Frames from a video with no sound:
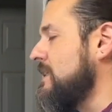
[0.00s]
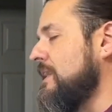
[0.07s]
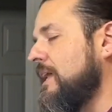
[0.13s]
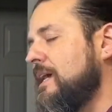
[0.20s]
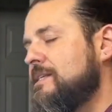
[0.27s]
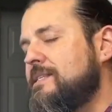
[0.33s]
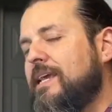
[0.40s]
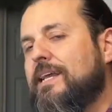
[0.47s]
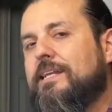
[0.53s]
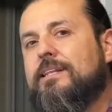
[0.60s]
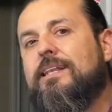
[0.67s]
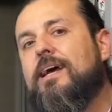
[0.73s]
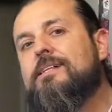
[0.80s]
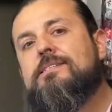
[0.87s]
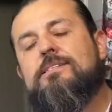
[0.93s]
this, and
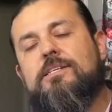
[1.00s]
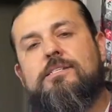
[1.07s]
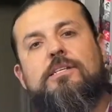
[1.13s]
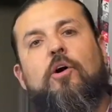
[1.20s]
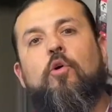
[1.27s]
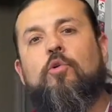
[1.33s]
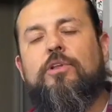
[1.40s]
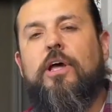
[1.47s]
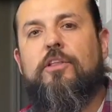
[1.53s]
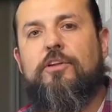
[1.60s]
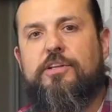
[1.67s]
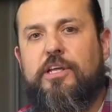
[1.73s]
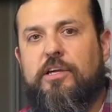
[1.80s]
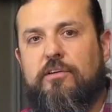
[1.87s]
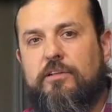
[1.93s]
that's just a whole nother
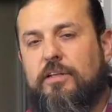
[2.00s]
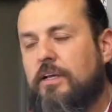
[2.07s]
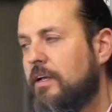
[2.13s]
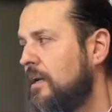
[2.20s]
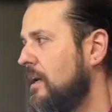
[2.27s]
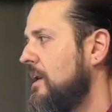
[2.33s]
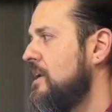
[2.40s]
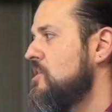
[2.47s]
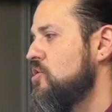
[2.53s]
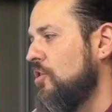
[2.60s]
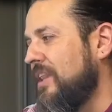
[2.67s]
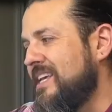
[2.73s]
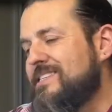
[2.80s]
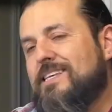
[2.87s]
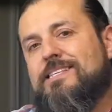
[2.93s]
deal. So
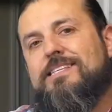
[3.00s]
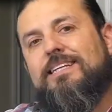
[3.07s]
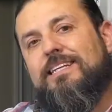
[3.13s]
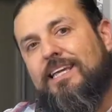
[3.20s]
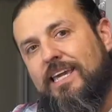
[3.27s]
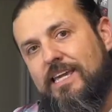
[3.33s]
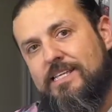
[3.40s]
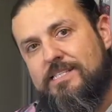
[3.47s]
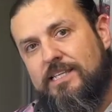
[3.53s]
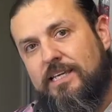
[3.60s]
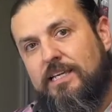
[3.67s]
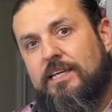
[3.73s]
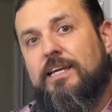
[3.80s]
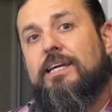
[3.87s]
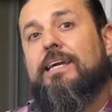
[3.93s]
this is an
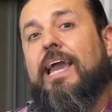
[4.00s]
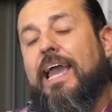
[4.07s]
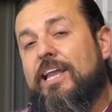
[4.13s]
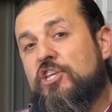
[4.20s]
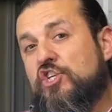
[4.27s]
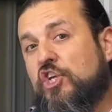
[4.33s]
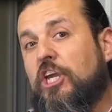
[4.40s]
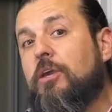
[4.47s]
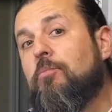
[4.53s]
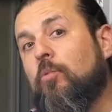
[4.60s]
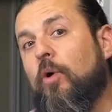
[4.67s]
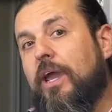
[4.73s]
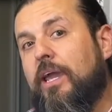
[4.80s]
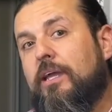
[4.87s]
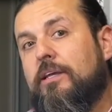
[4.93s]
easy and cheap
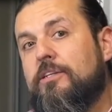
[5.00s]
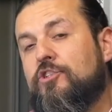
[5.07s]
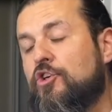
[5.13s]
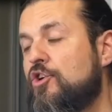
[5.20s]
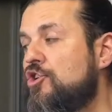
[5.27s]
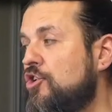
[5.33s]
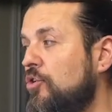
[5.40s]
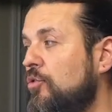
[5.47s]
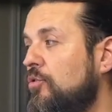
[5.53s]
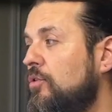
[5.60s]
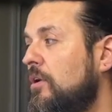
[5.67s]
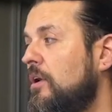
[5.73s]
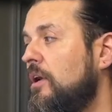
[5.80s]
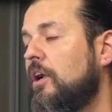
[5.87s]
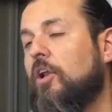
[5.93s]
way to shoot
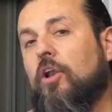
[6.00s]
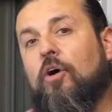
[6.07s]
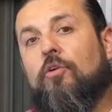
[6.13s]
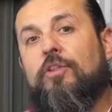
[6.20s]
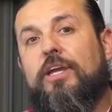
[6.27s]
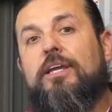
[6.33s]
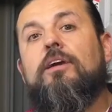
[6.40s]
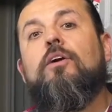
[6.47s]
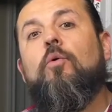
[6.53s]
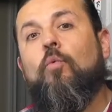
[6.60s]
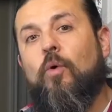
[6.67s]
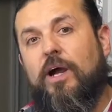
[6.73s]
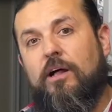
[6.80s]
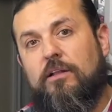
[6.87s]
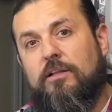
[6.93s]
clothing
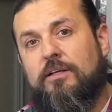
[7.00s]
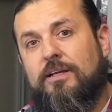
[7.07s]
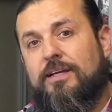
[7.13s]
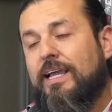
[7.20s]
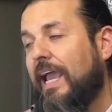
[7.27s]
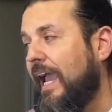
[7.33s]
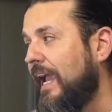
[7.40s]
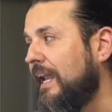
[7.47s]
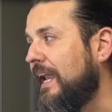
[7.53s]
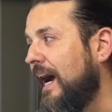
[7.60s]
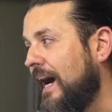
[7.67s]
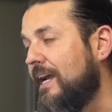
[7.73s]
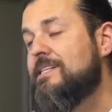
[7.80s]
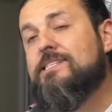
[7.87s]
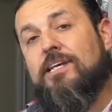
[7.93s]
well. And
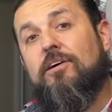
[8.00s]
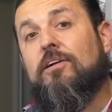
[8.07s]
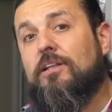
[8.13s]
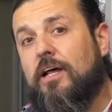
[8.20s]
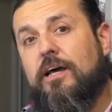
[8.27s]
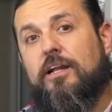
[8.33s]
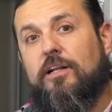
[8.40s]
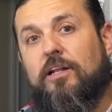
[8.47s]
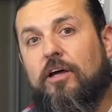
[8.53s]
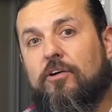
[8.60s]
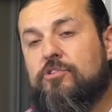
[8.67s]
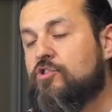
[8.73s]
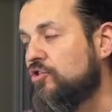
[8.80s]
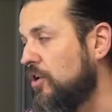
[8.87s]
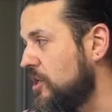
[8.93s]
I sell a lot of
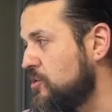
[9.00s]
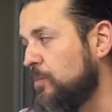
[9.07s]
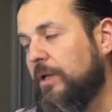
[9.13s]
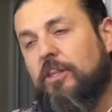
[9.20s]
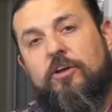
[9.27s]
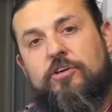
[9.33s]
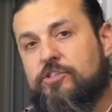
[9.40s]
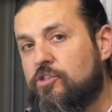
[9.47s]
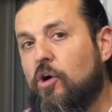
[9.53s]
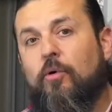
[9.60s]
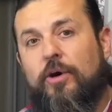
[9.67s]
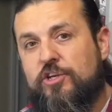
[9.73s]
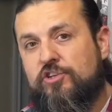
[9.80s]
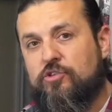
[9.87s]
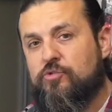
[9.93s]
clothes. Trust me, there's
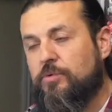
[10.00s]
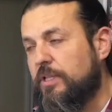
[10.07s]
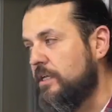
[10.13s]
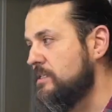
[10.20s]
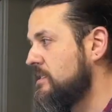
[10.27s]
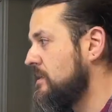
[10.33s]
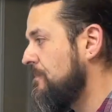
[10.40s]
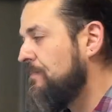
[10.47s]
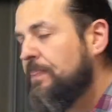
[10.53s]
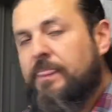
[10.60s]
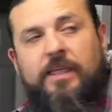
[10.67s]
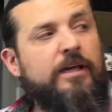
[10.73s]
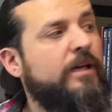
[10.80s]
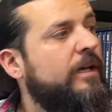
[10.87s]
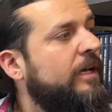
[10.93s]
no issues with this.
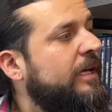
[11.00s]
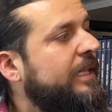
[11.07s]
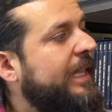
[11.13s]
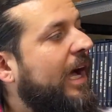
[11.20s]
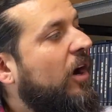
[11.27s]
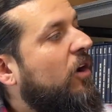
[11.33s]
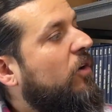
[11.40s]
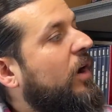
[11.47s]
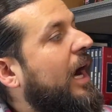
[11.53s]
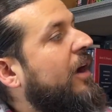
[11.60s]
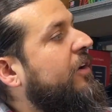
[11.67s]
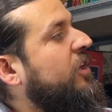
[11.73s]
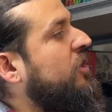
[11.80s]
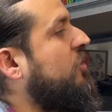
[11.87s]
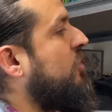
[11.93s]
Now, how do you